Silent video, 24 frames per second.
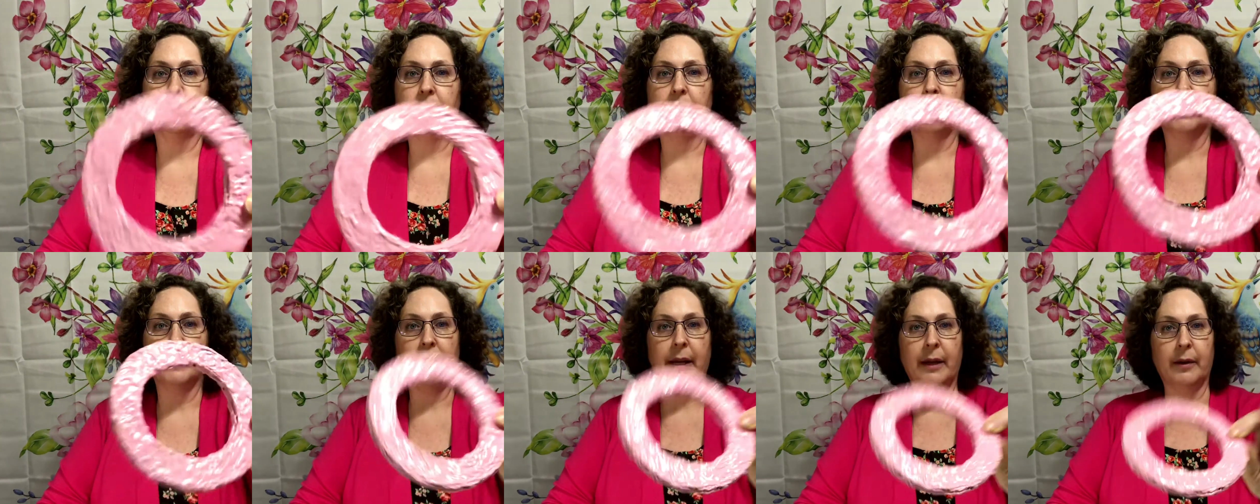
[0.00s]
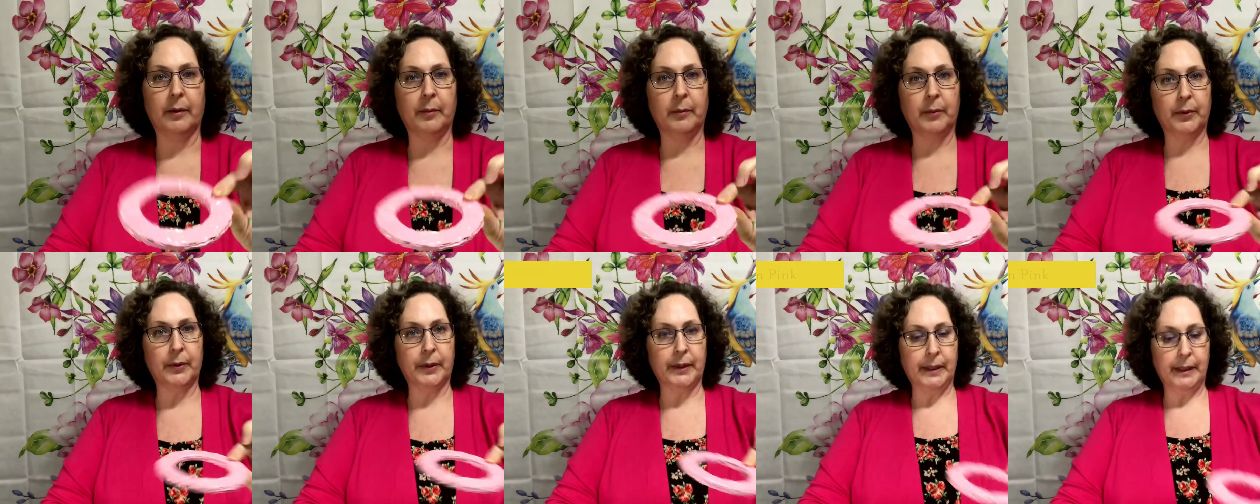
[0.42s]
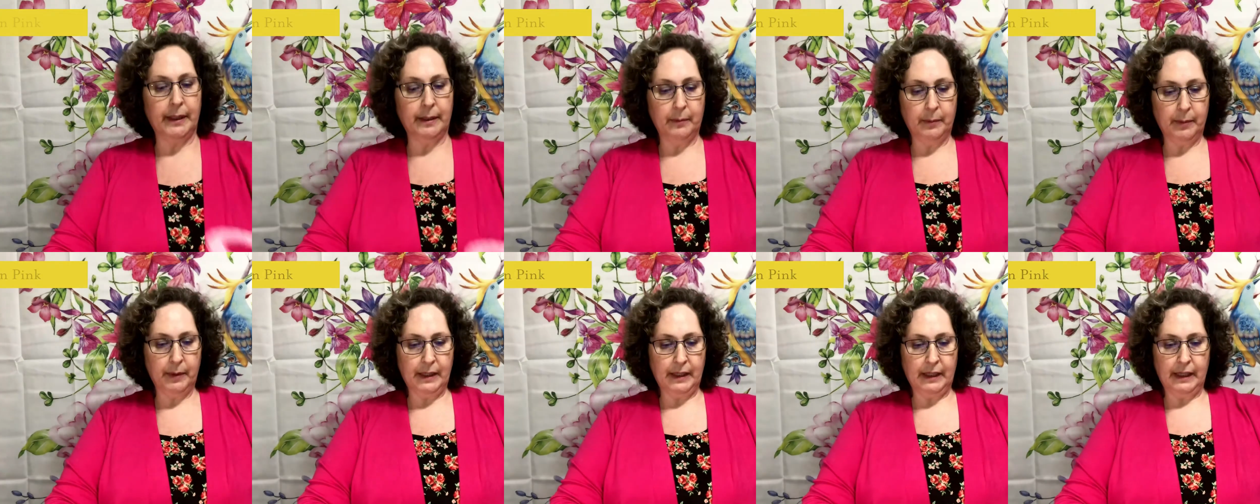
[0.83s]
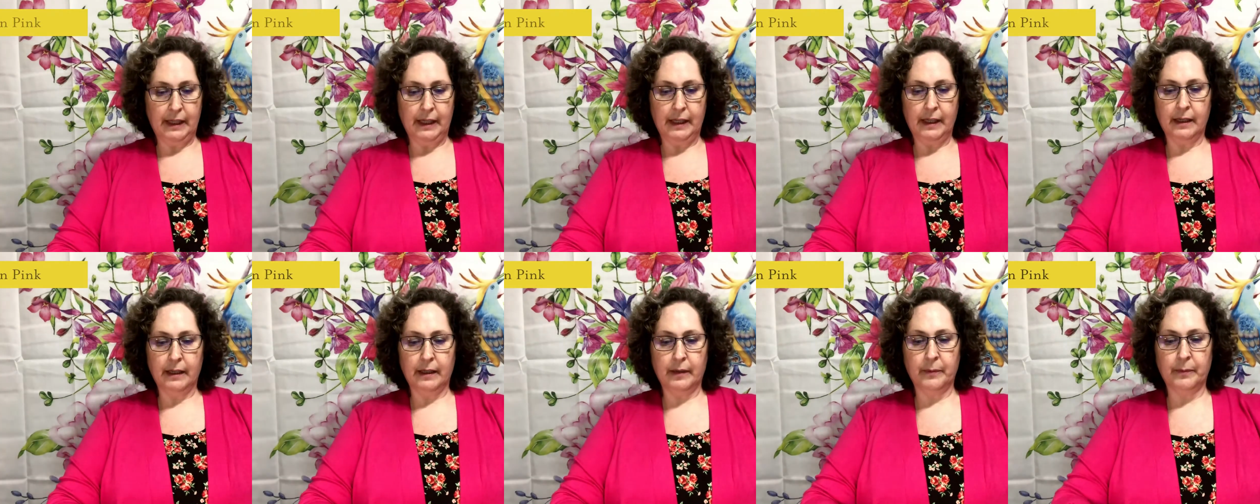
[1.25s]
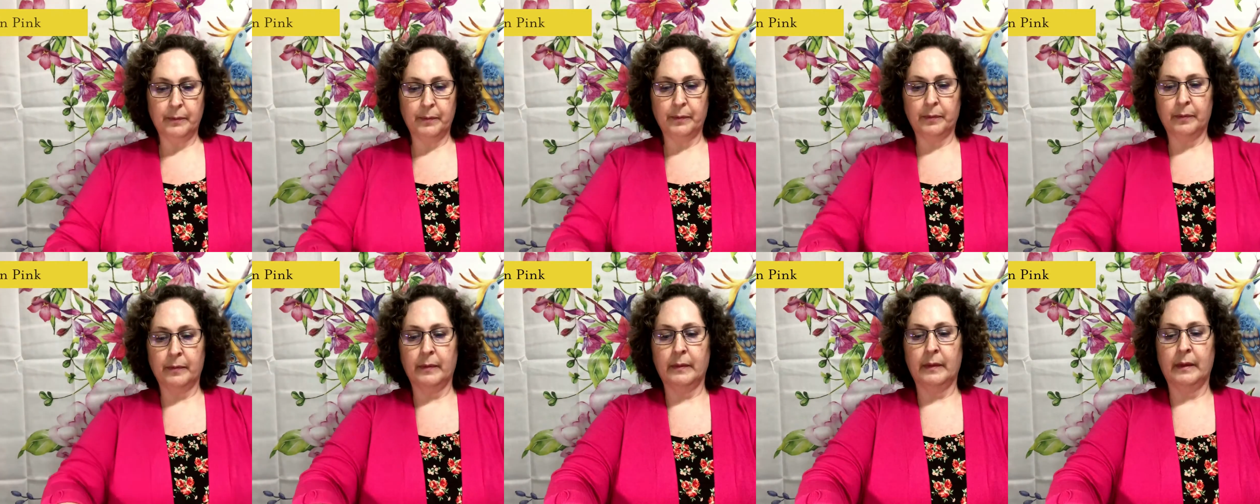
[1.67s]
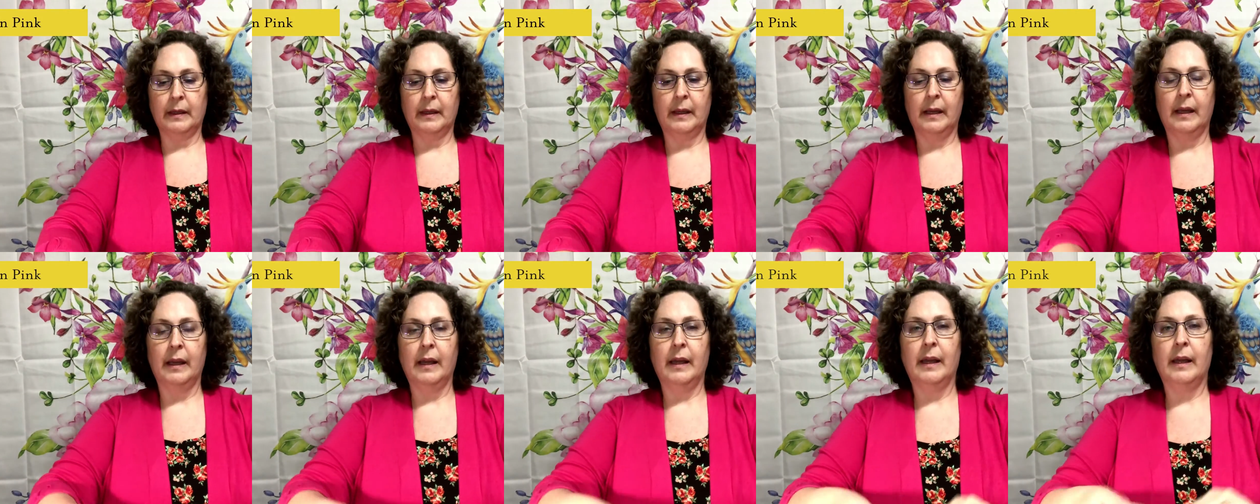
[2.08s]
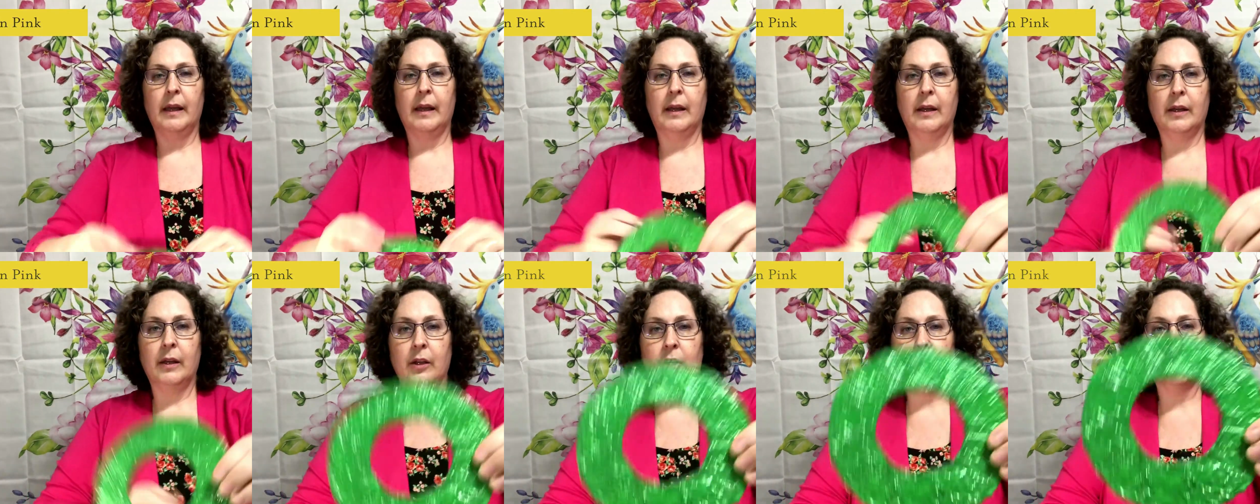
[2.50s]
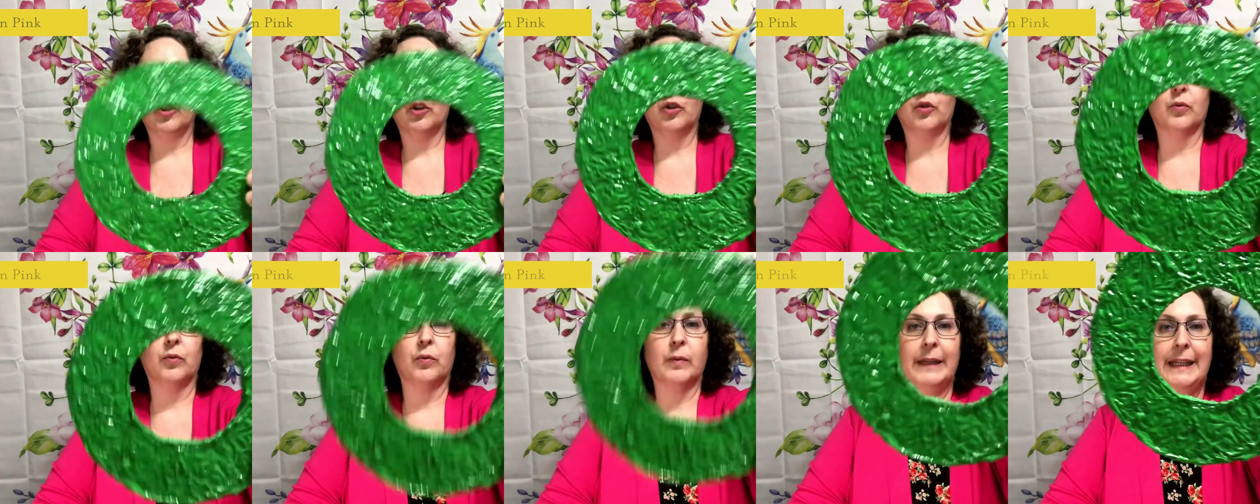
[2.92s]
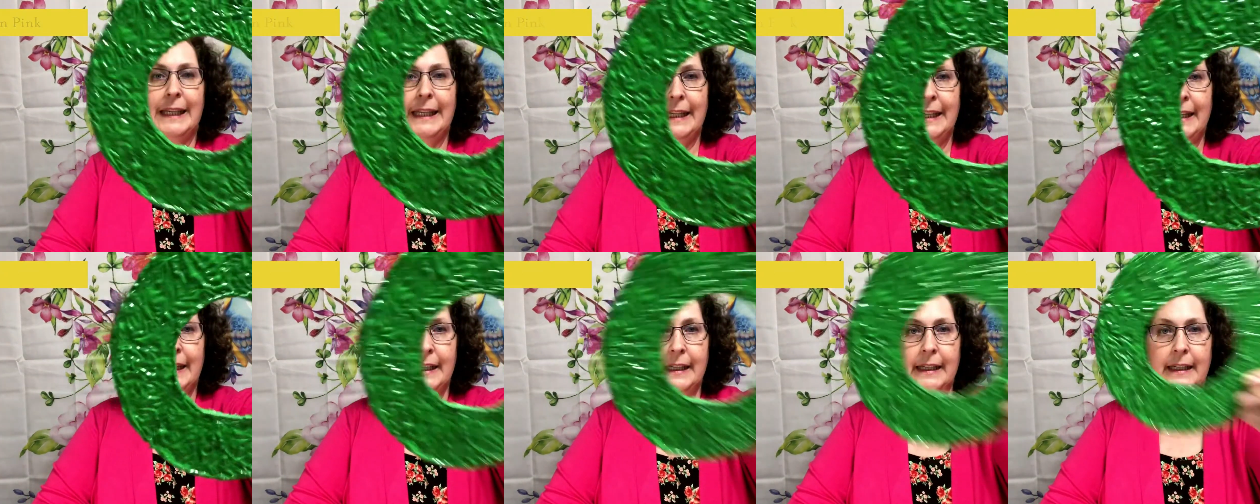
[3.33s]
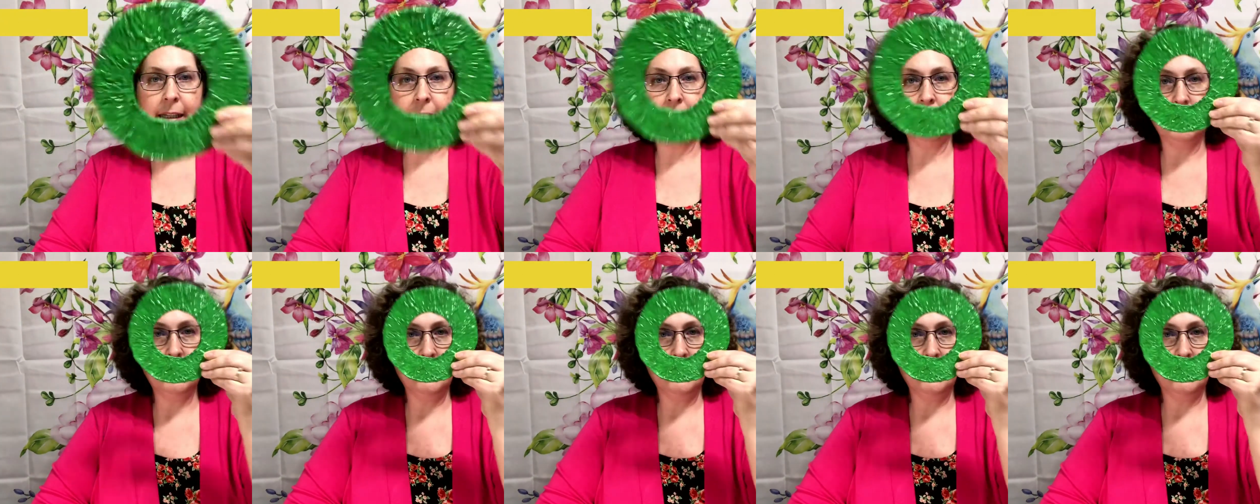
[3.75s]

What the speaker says: Now I'm Pretty in Pink, Green,